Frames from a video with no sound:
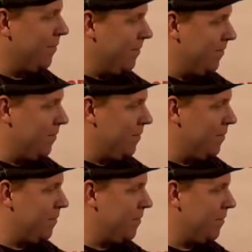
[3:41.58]

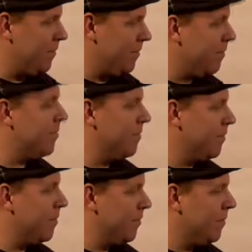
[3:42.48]

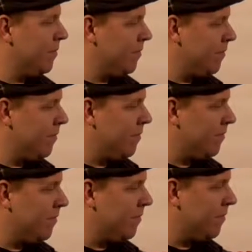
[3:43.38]

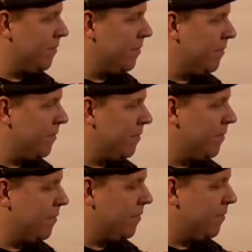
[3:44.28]

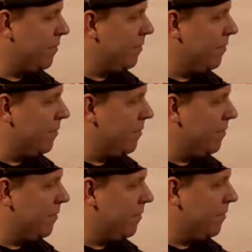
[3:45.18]

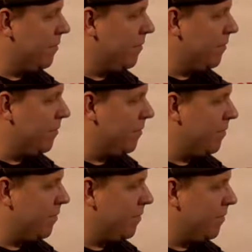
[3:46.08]

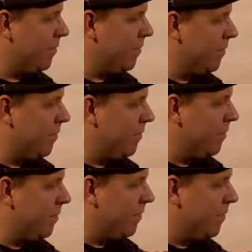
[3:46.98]

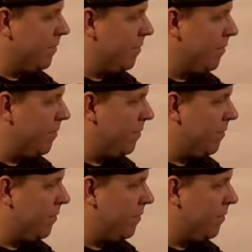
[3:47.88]
The person shown says nothing.